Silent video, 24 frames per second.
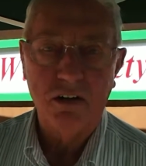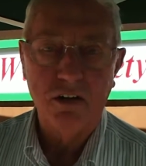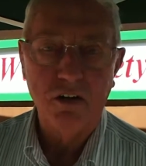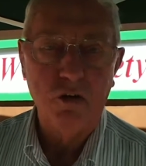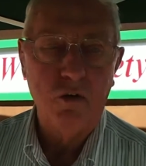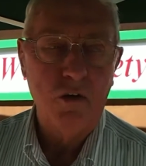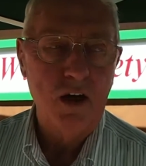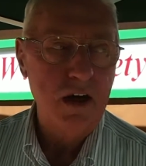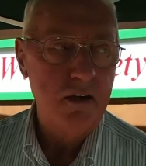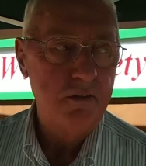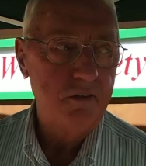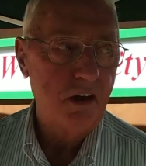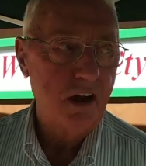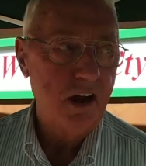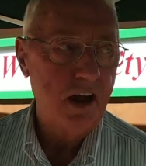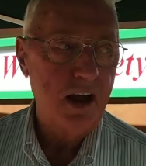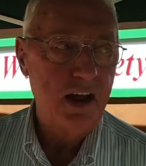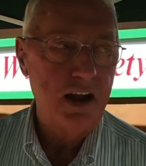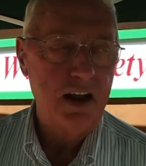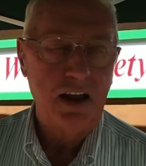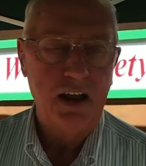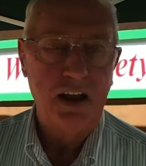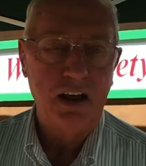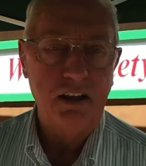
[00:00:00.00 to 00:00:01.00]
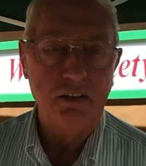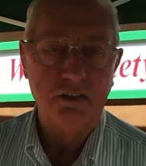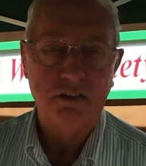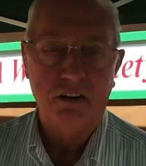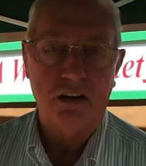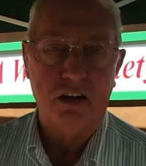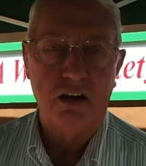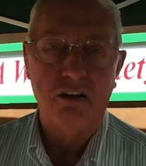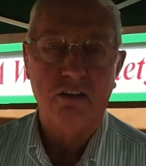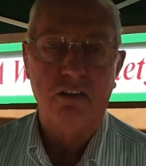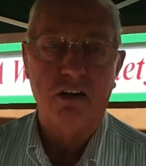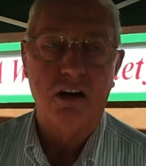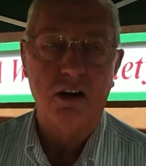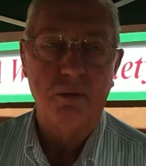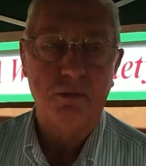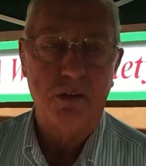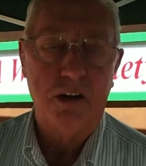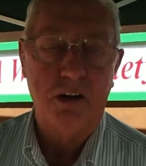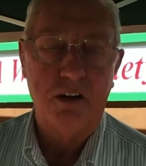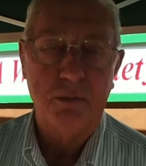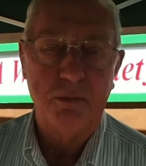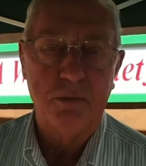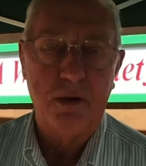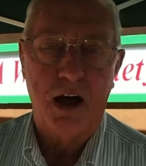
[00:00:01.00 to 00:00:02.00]
new variety, very, very,
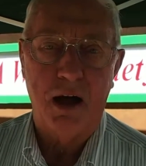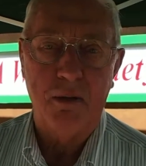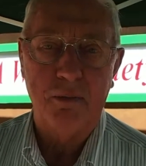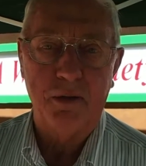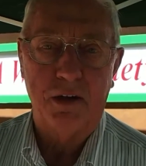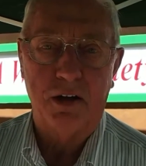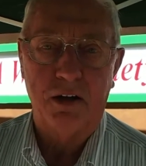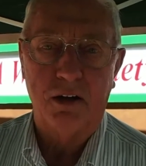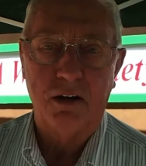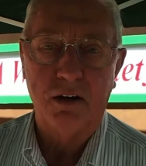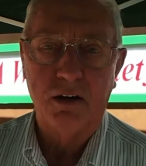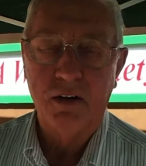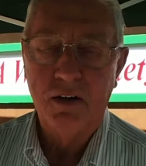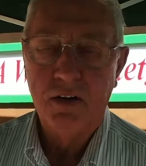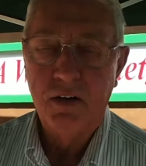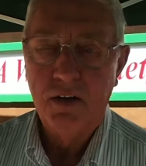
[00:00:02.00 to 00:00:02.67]
very popular.